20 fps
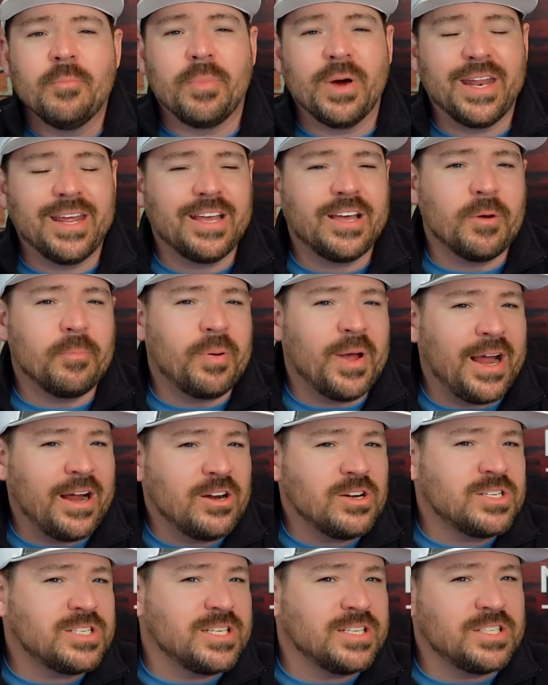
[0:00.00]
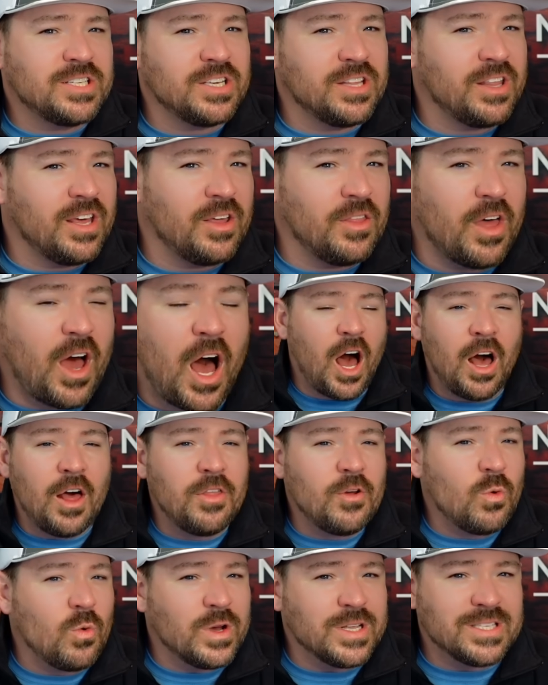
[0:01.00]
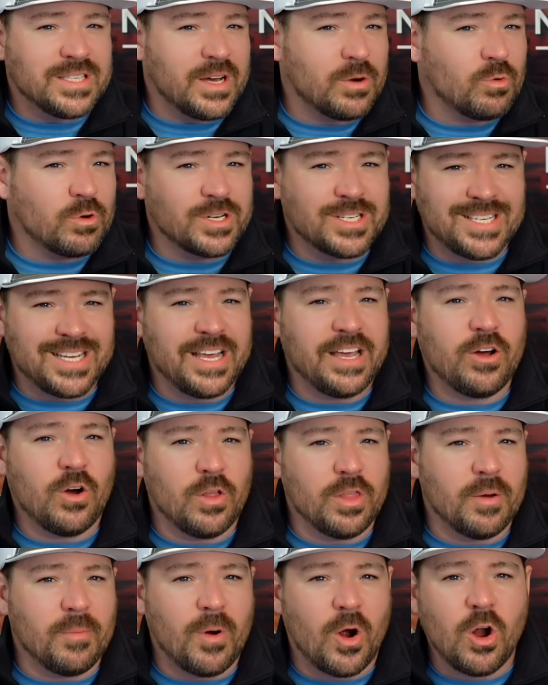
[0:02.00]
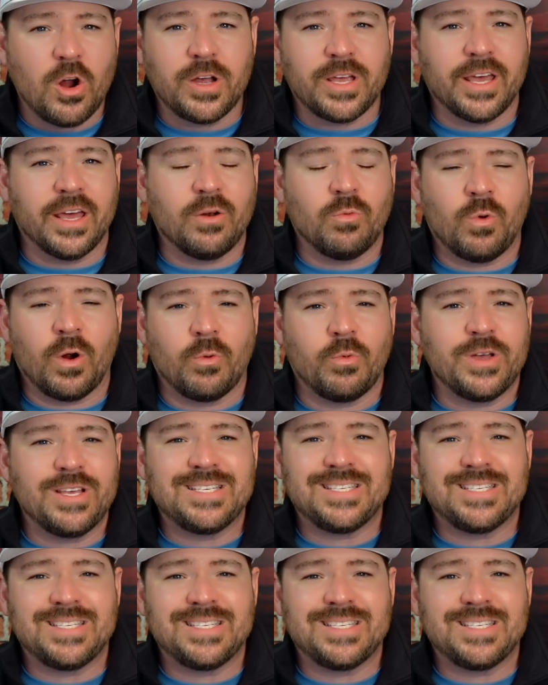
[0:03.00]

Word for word: but in comparison to the other ones that we're seeing on the market, where we